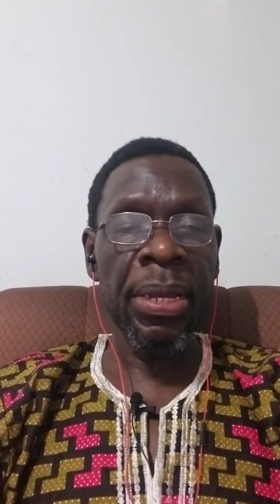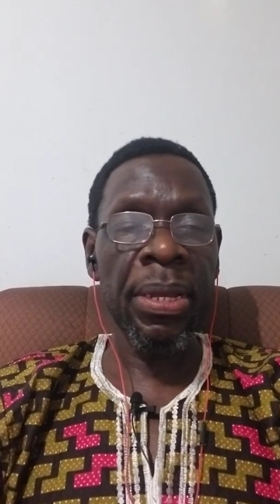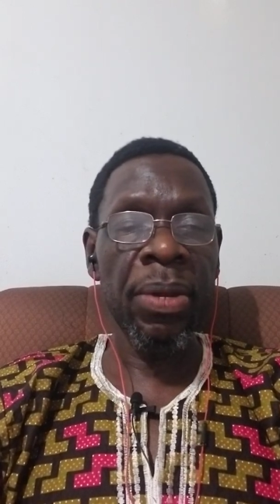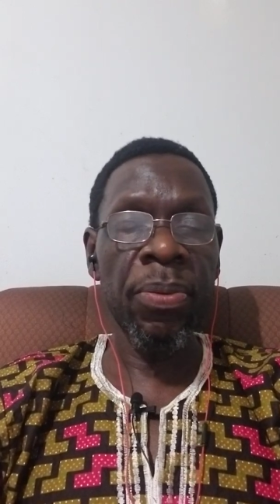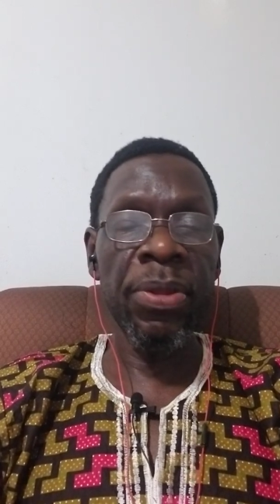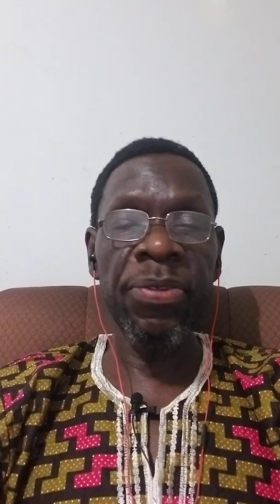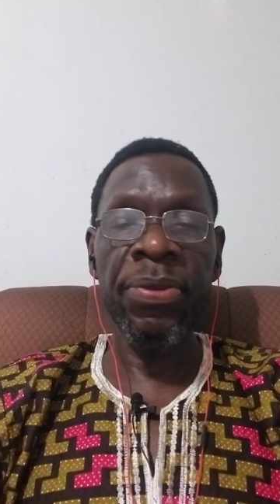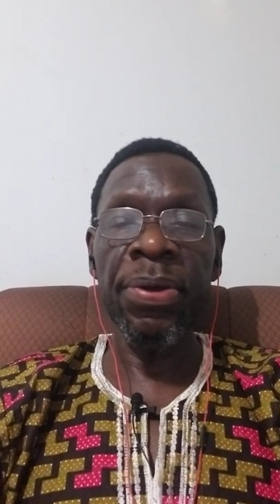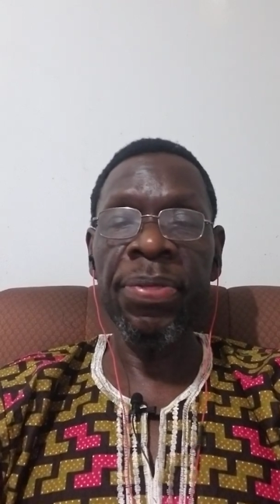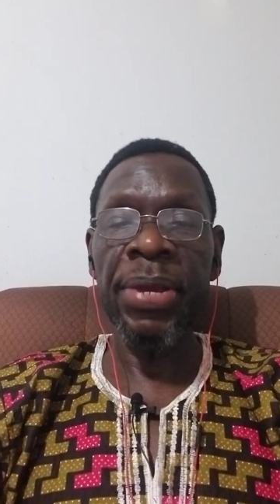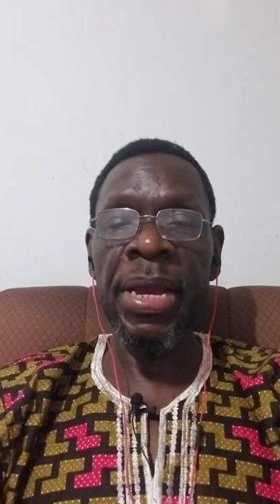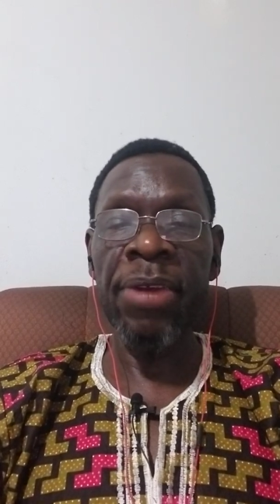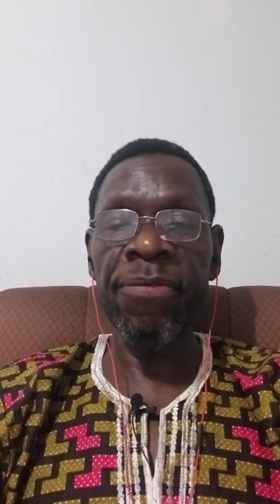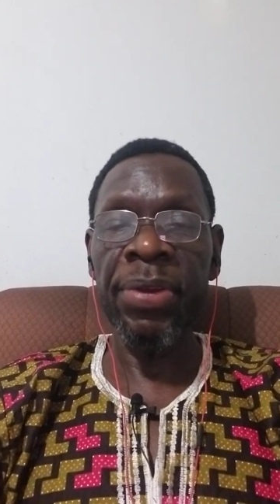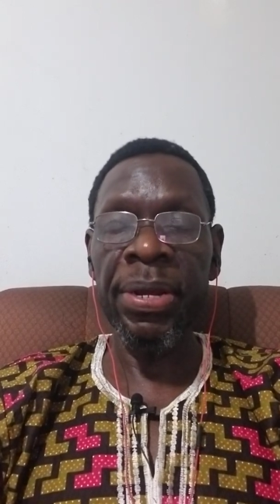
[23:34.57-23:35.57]
when South
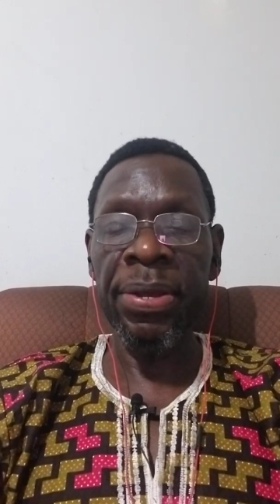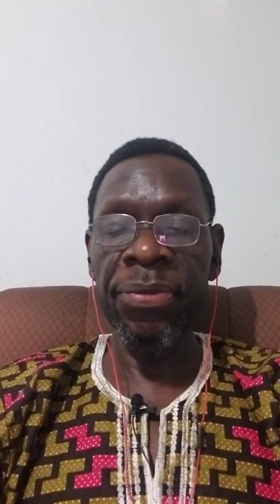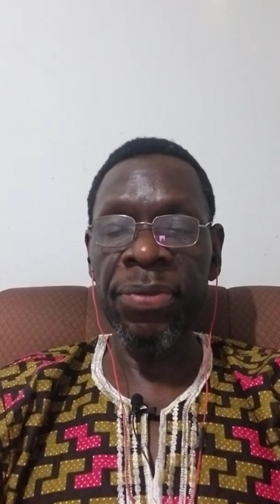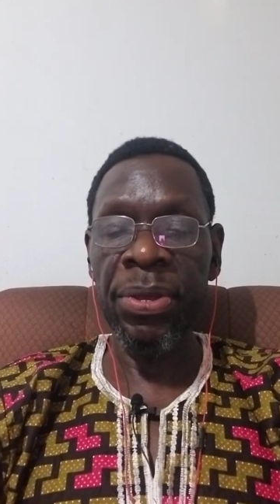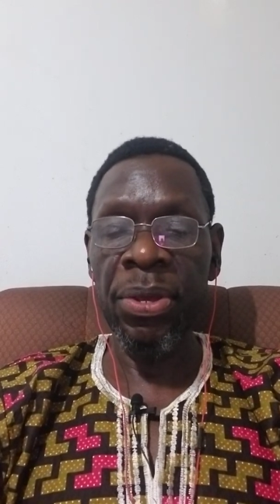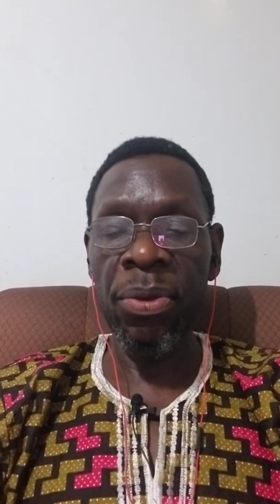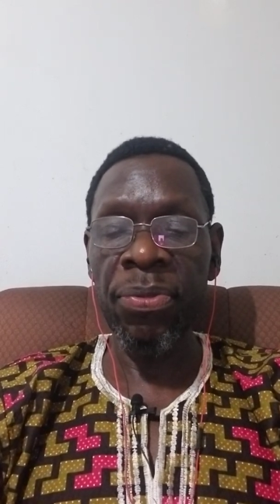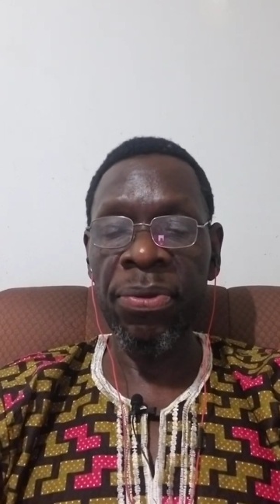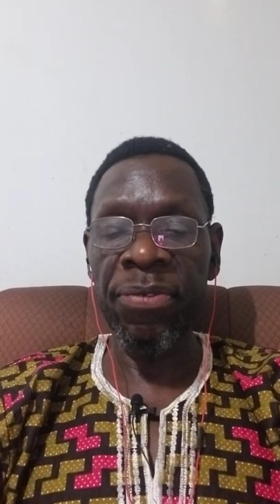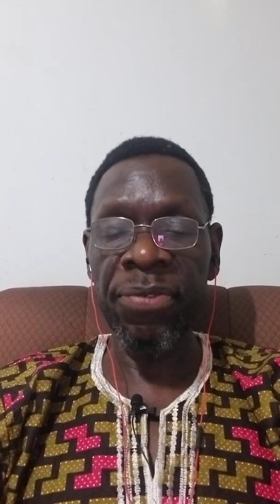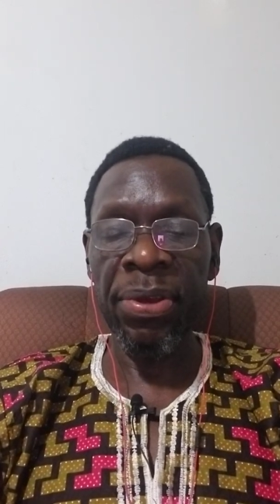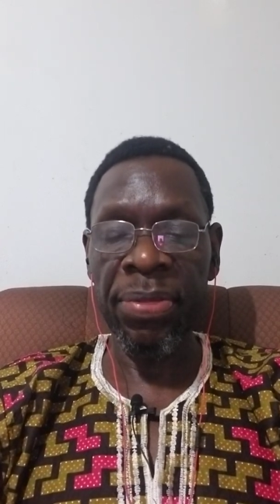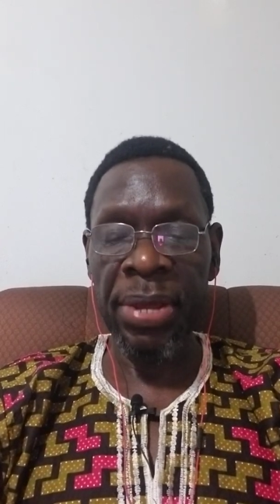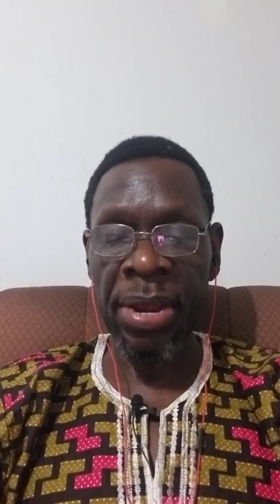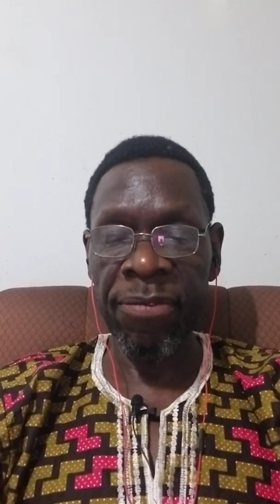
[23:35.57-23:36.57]
Africans, the youth of
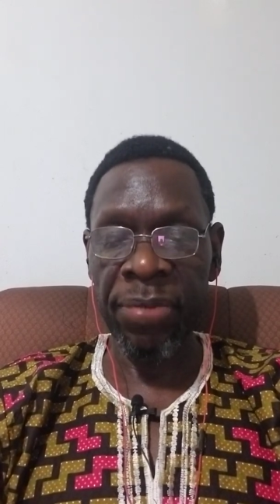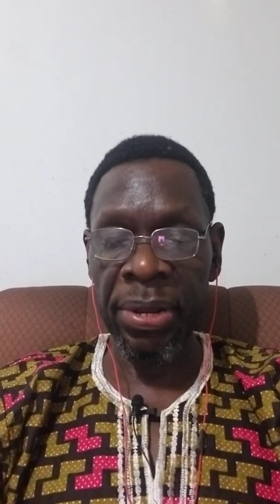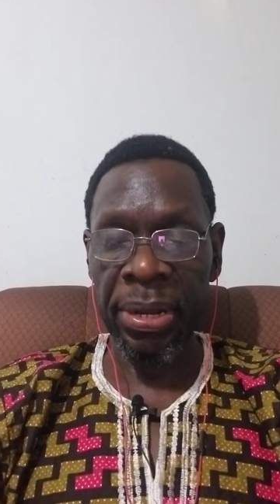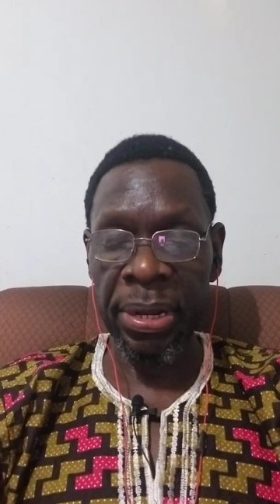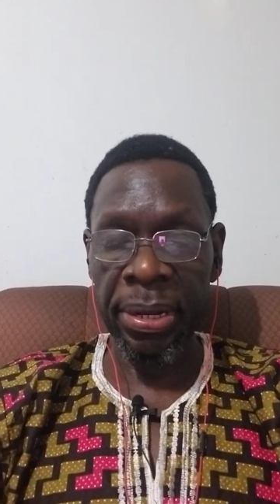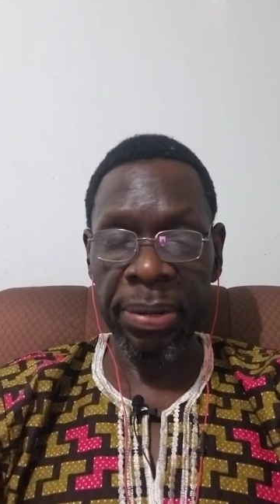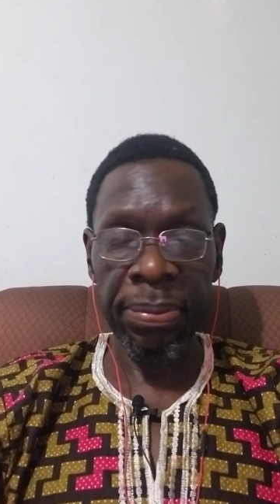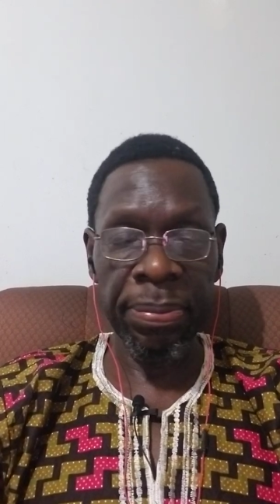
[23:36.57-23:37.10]
South Africa,